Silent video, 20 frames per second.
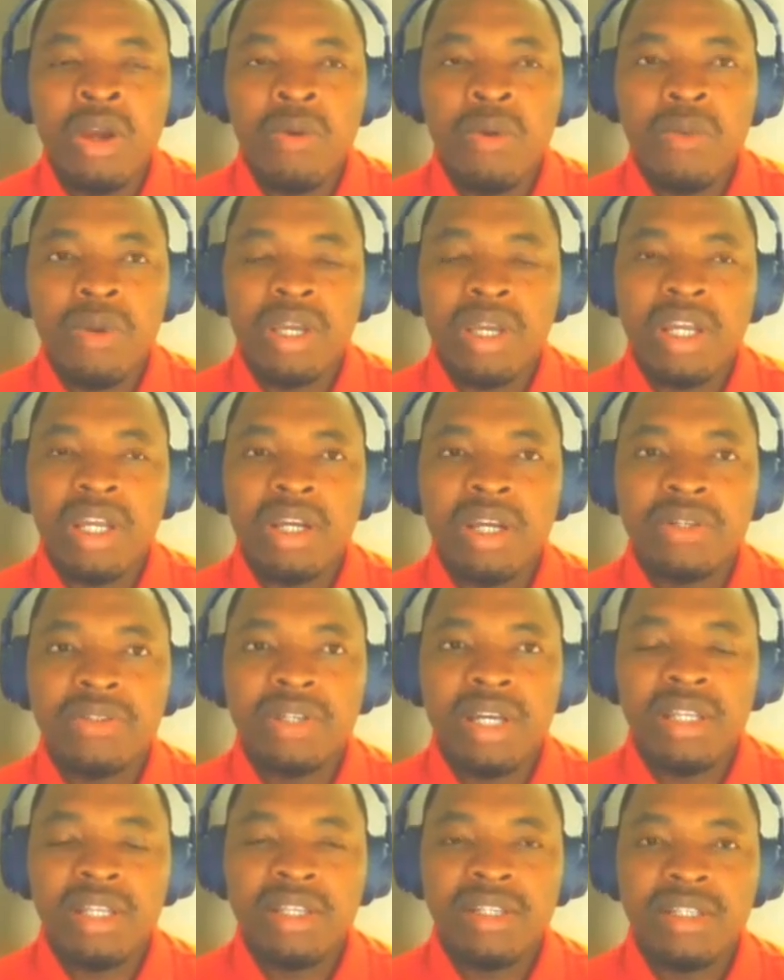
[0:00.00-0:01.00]
we can
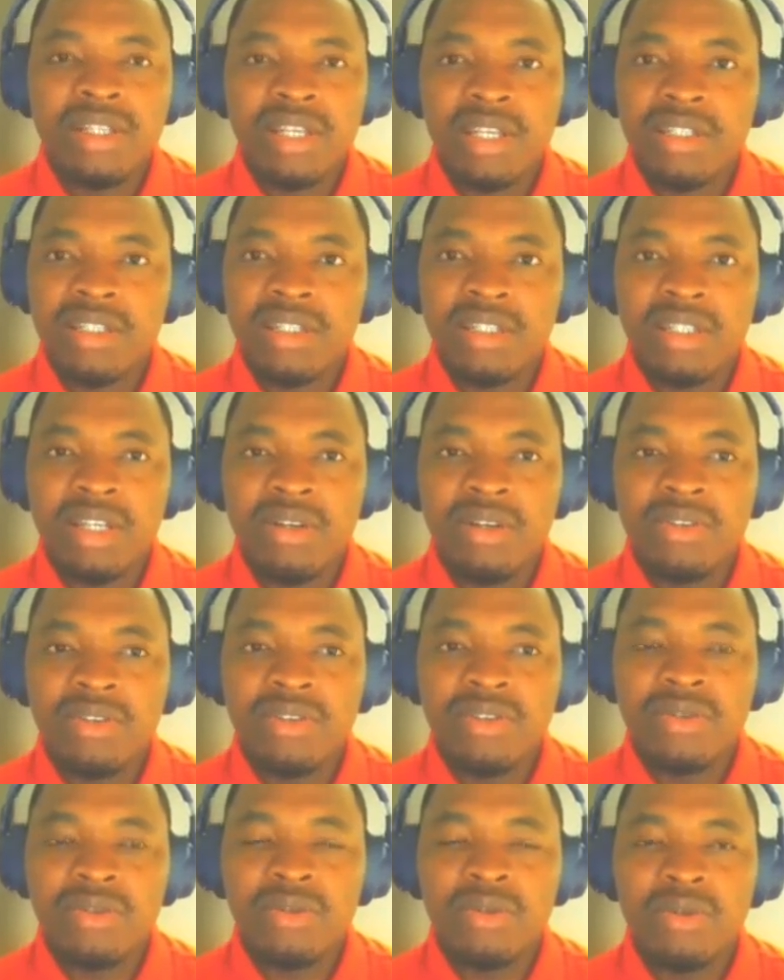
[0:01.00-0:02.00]
actually settle down
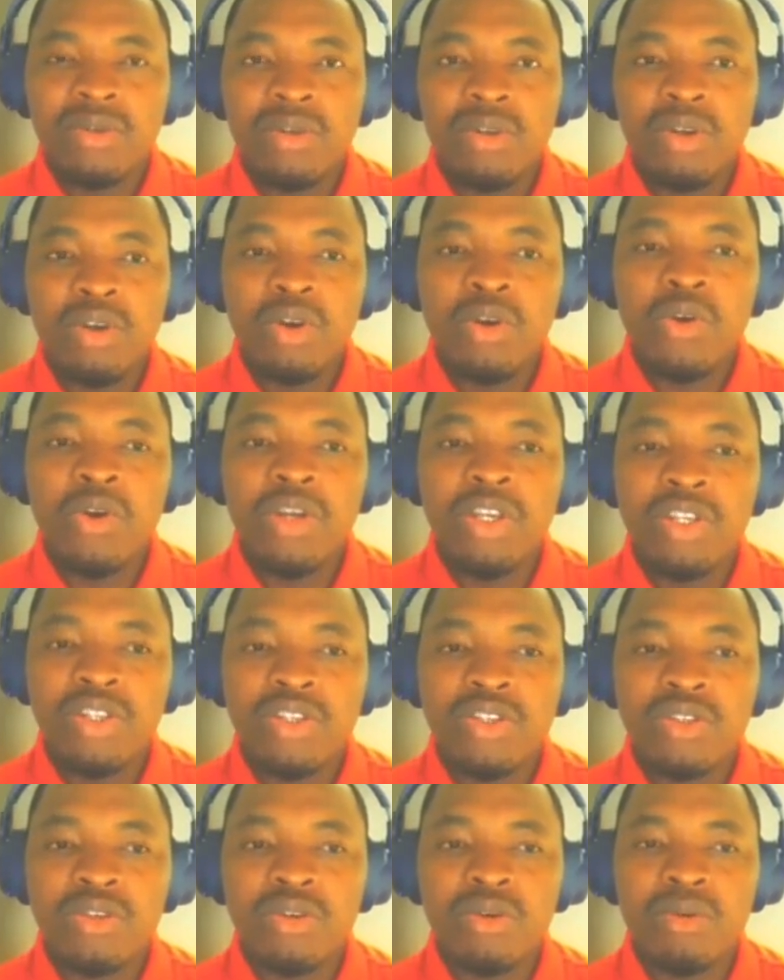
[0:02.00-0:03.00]
to go
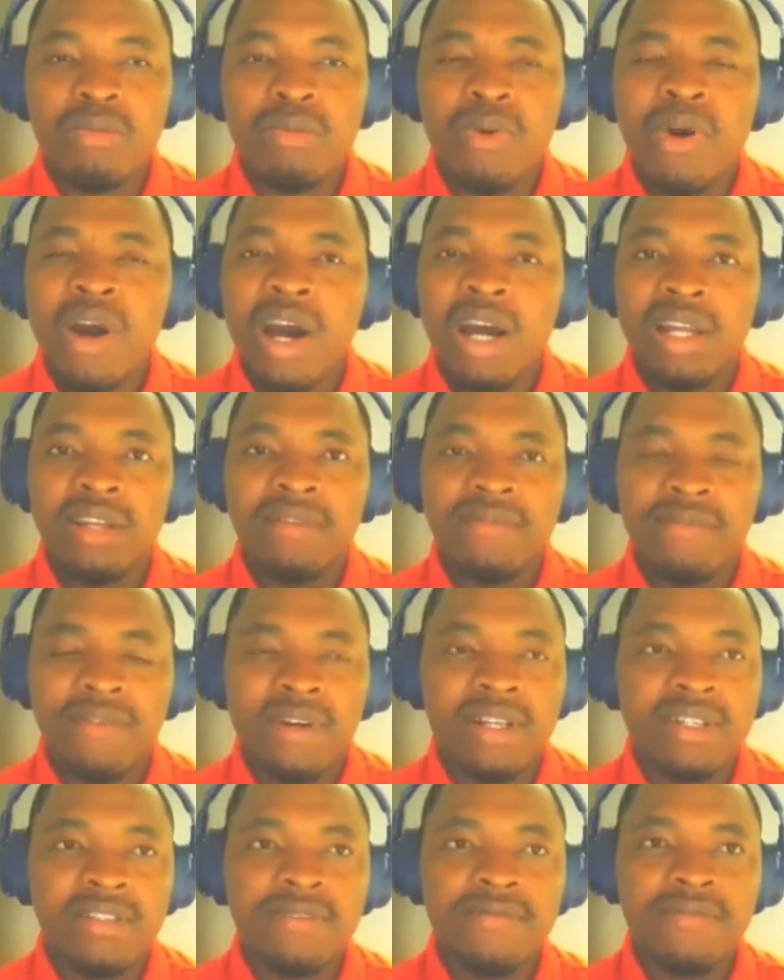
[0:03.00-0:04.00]
into more
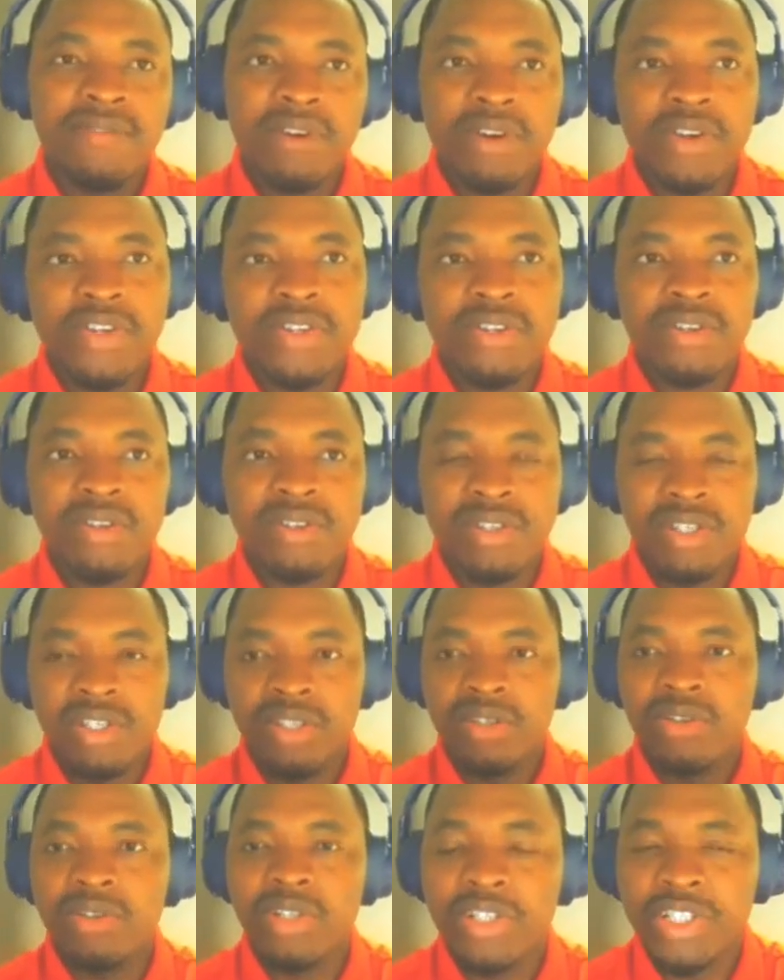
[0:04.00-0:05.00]
advanced functions
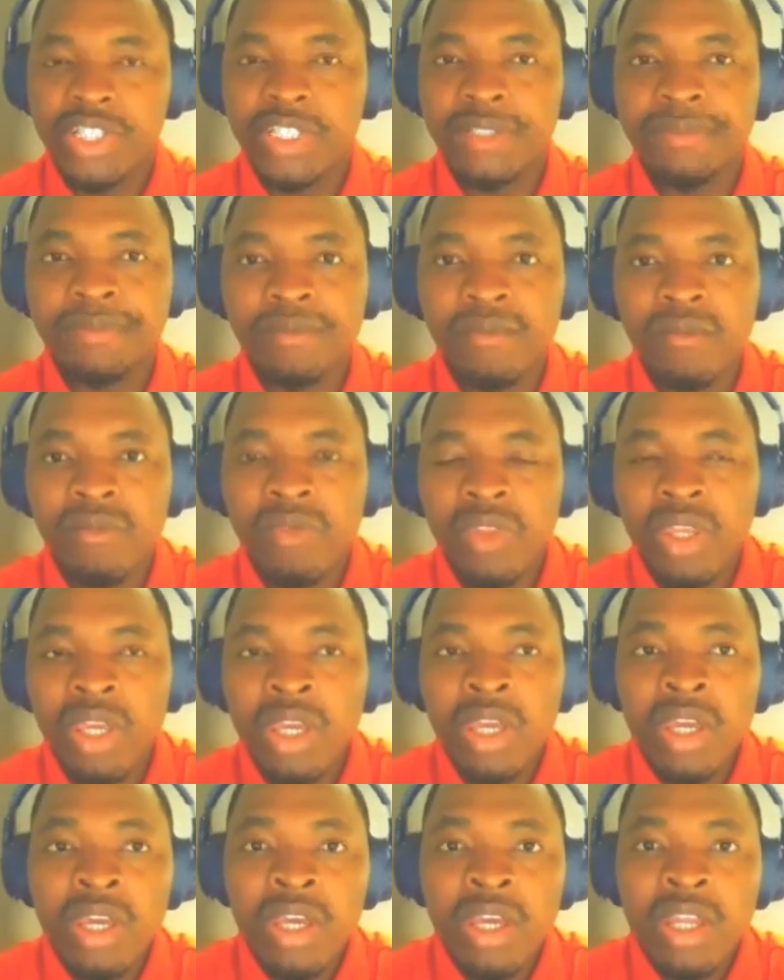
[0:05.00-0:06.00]
in Origin.
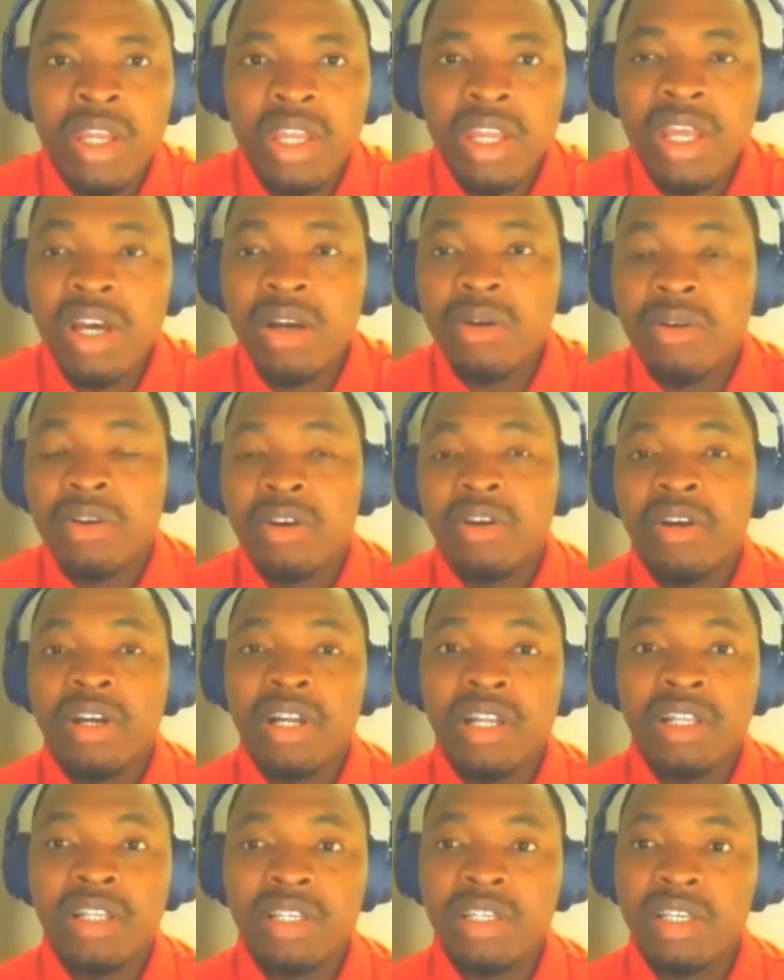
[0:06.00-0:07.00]
Now,
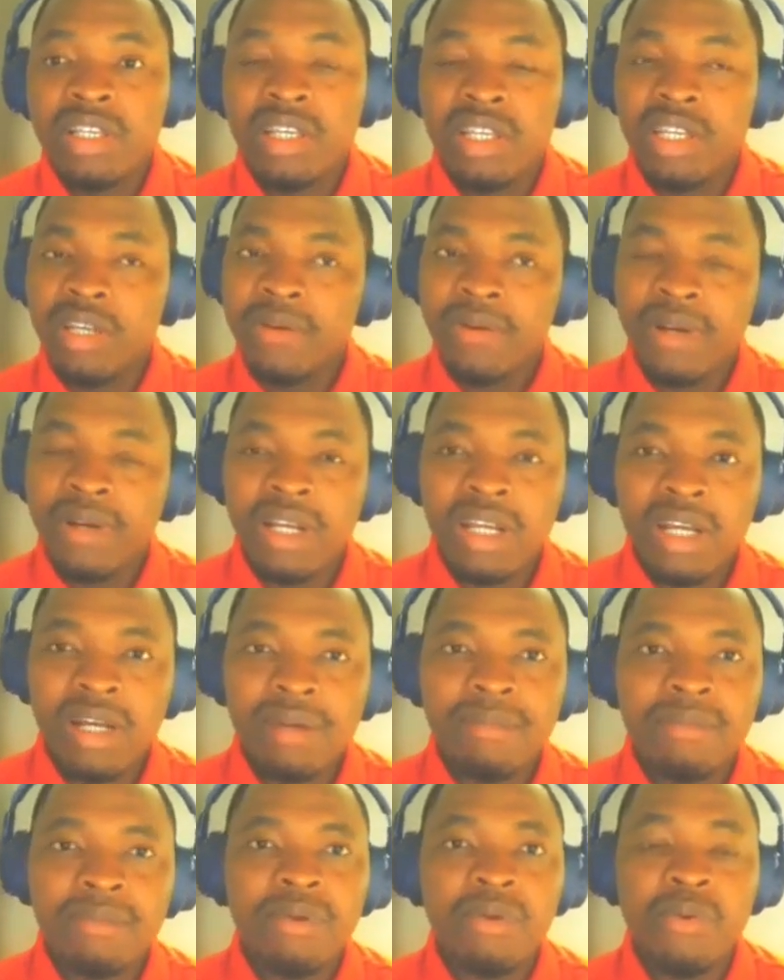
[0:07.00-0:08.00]
currently in our
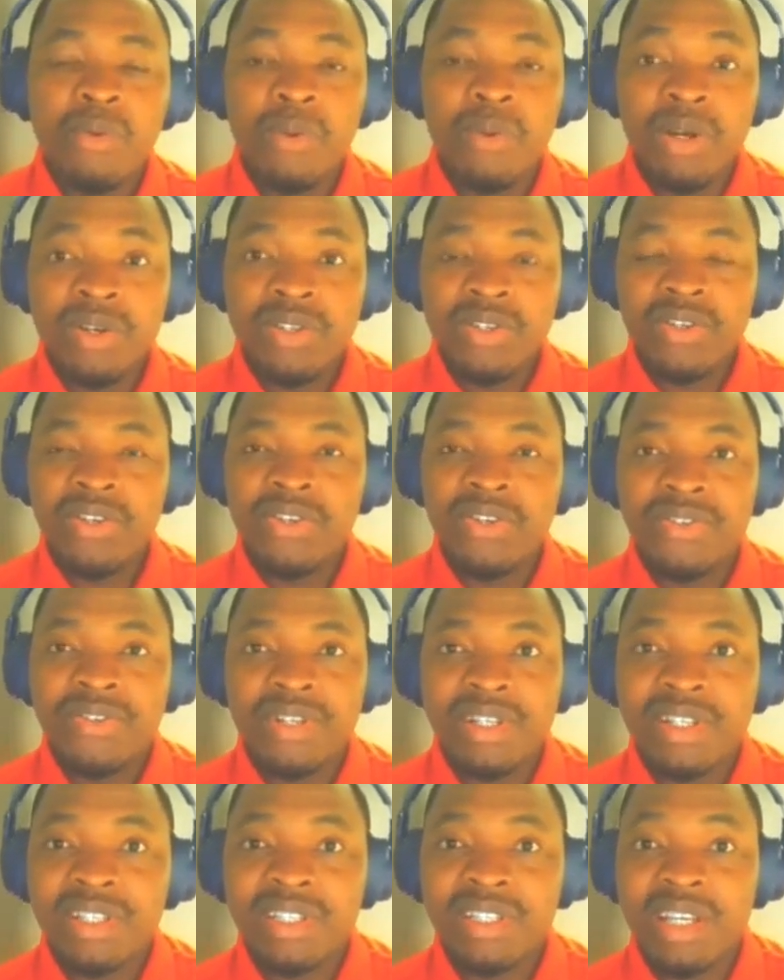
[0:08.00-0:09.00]
lab, we're also
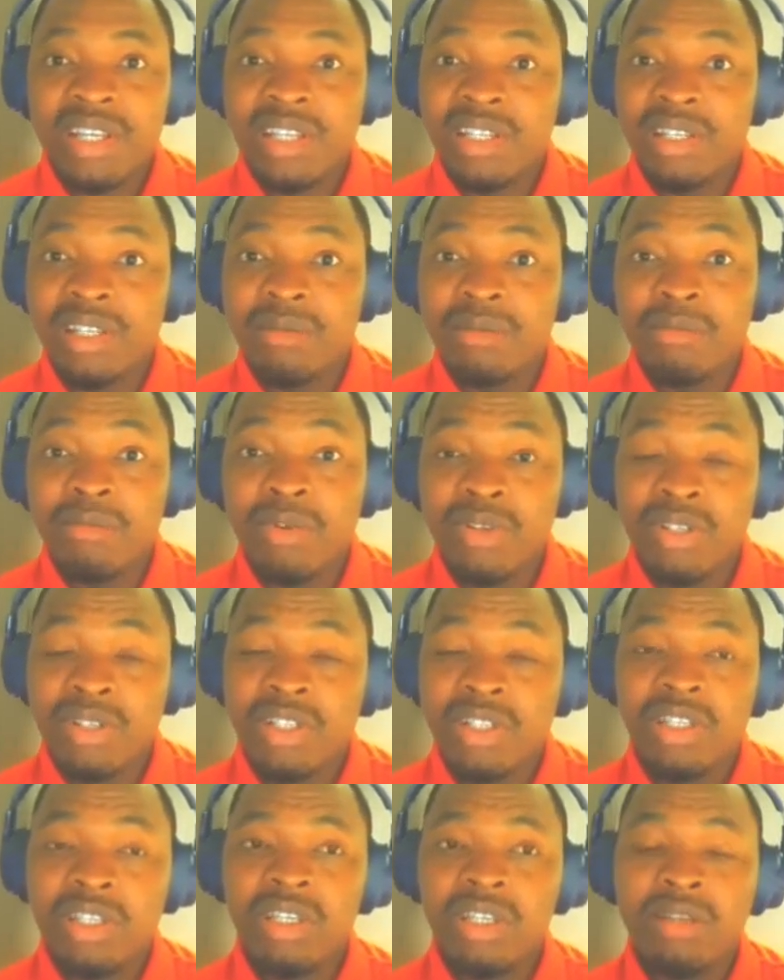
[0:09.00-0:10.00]
interested in
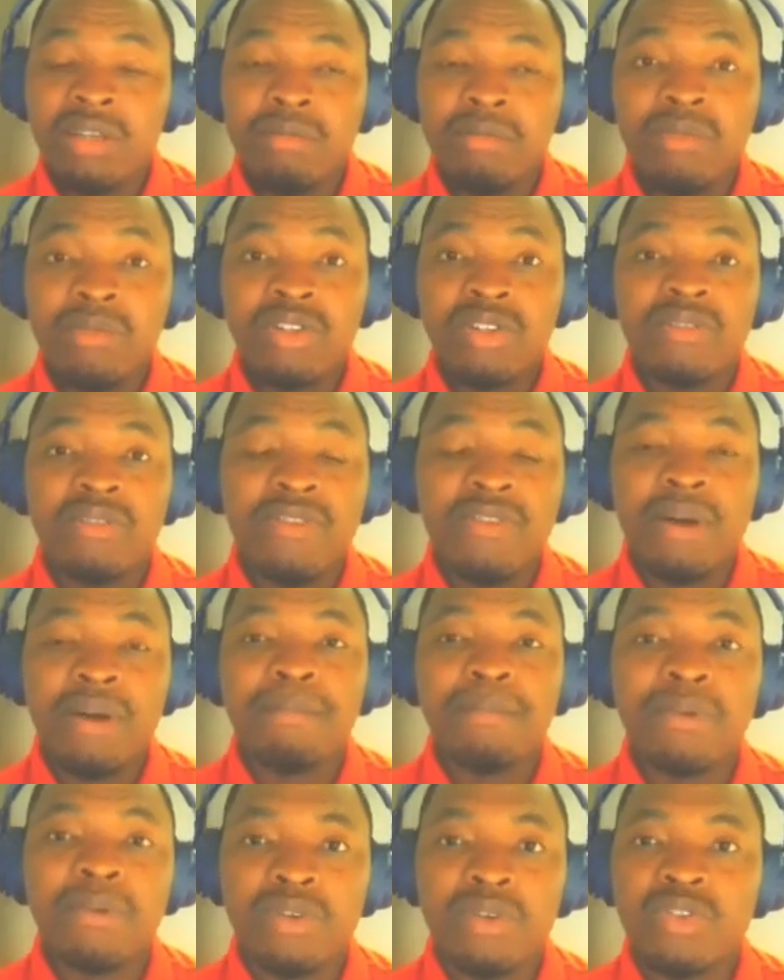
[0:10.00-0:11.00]
most of our
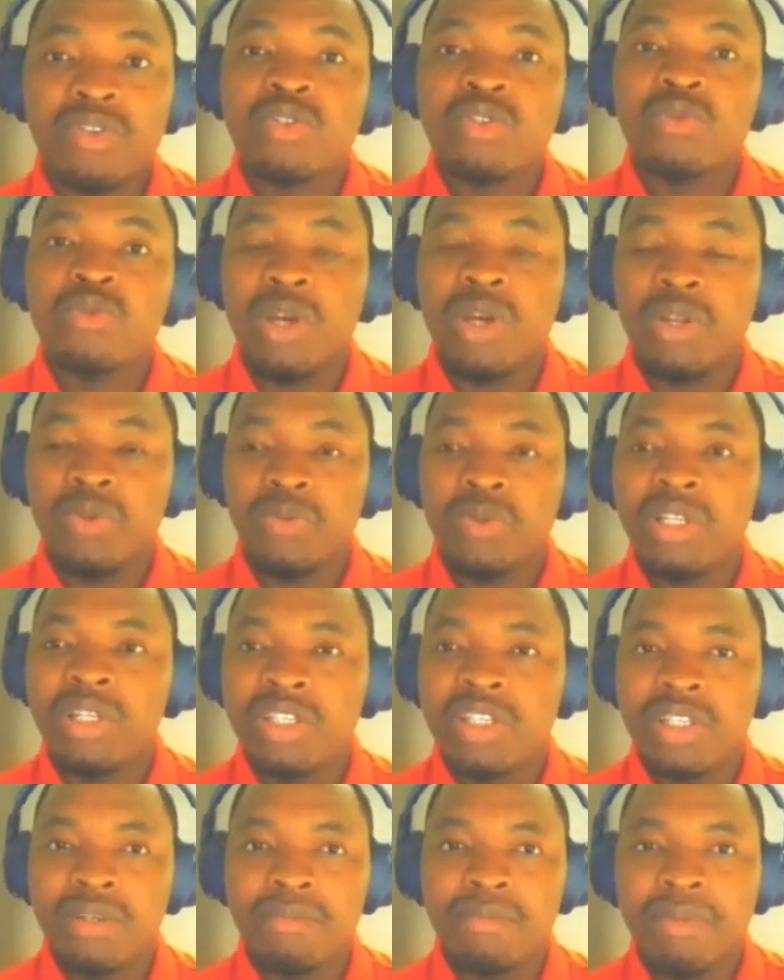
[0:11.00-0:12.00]
plots, we are doing
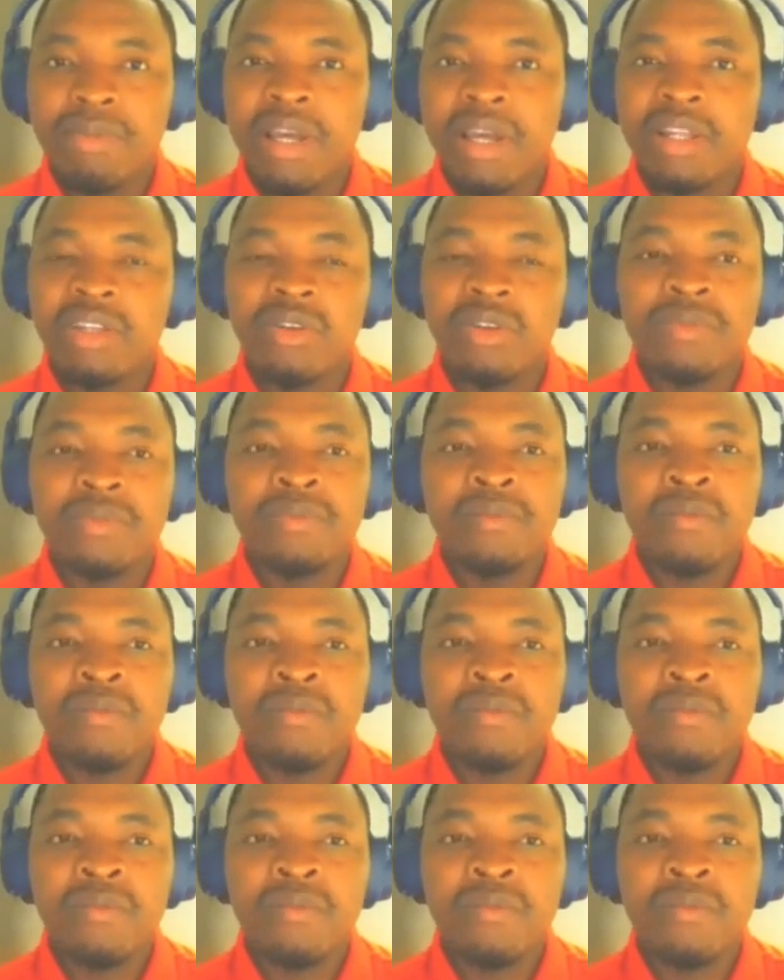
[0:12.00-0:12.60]
it in Python.